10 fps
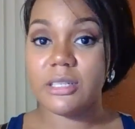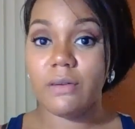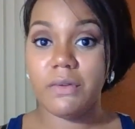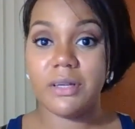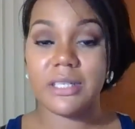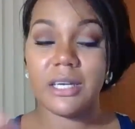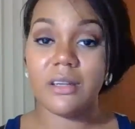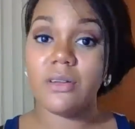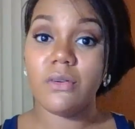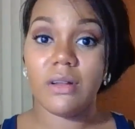So if you can take a
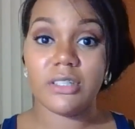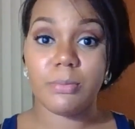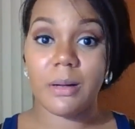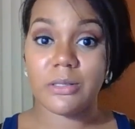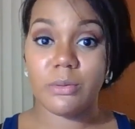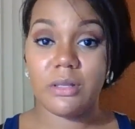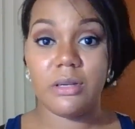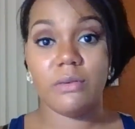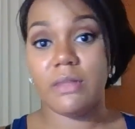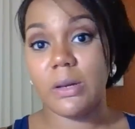little lunchbox with
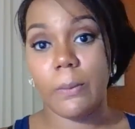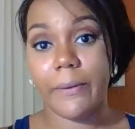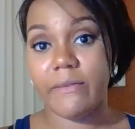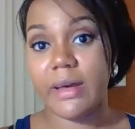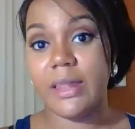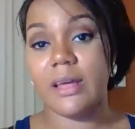you, if they don't provide